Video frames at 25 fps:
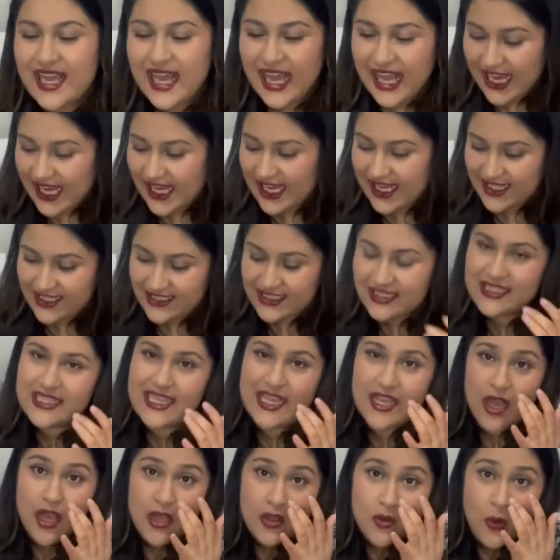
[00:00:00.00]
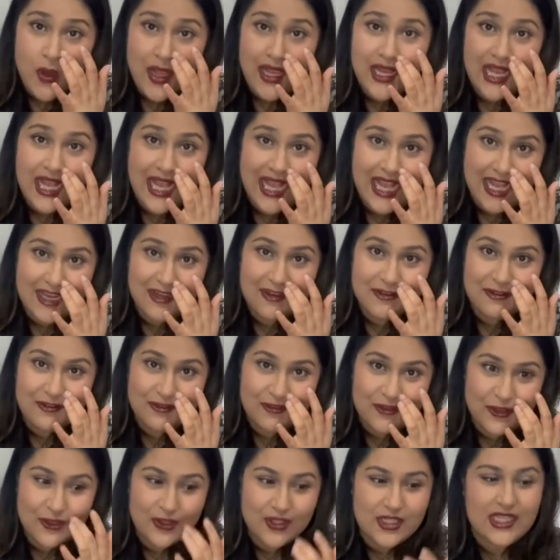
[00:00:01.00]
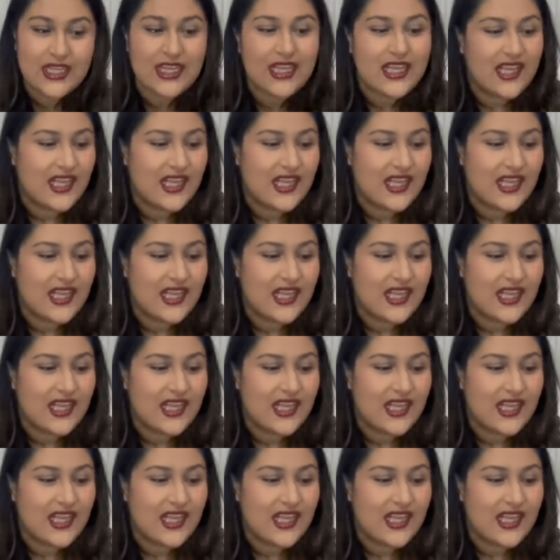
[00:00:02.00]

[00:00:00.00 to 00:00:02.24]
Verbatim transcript: and they are quite a handful